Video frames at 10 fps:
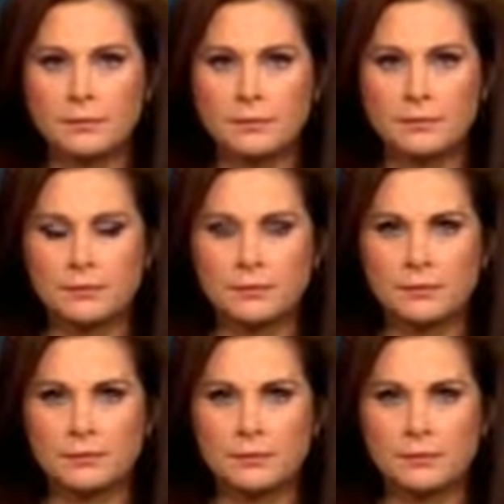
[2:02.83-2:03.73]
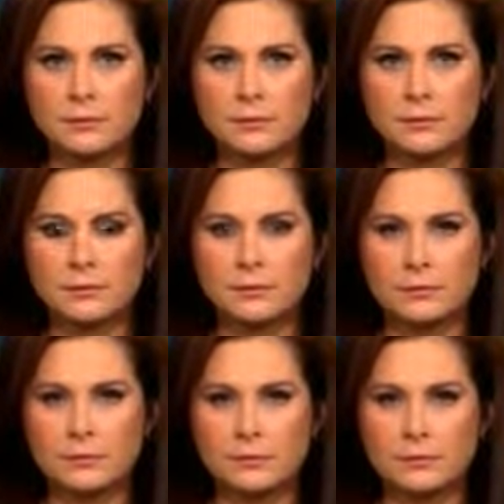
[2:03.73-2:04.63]

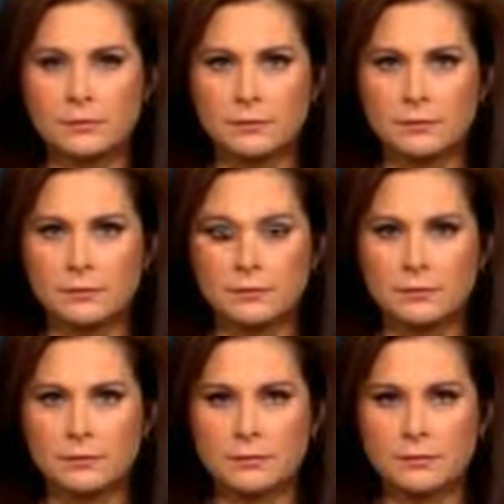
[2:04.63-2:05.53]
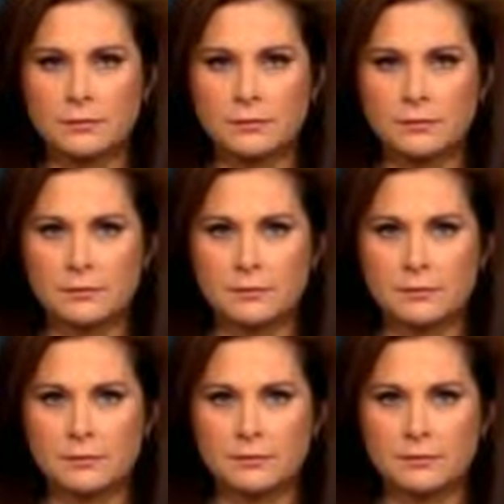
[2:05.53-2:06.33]
No words are spoken by the person on screen.